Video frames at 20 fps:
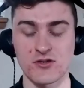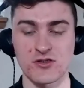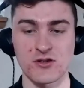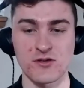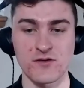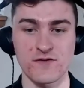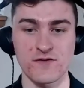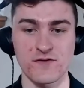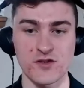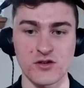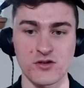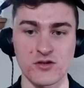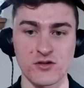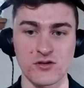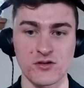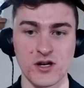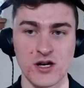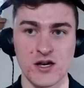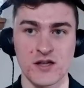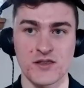Do you
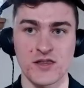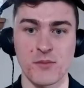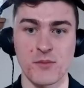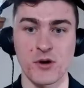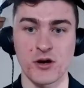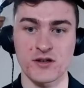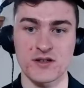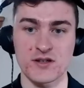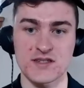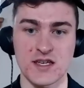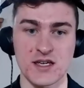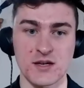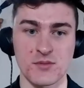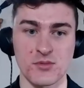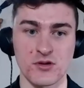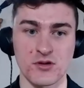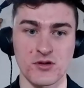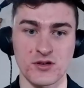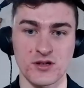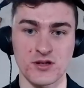feel that Marcus
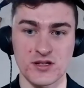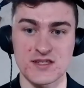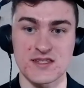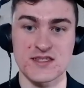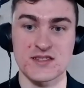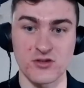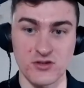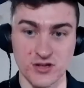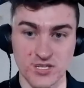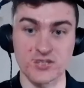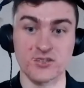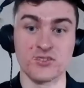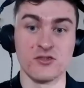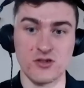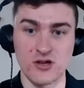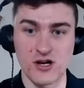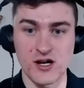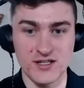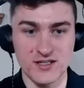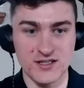Haber could still get
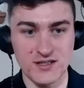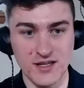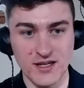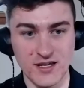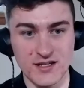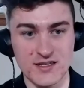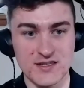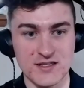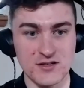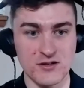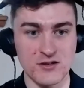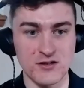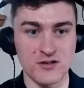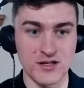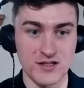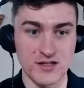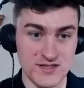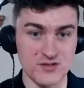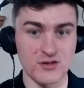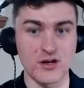unlocked next year
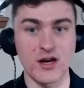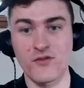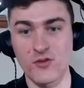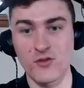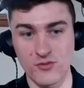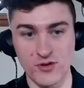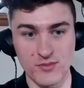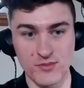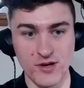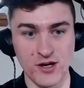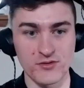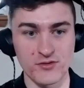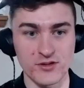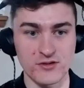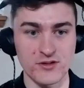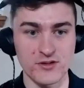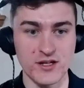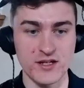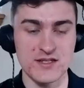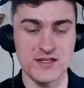and still have a rebound
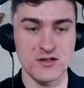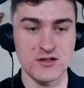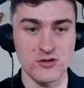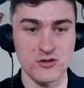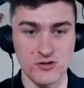year next year?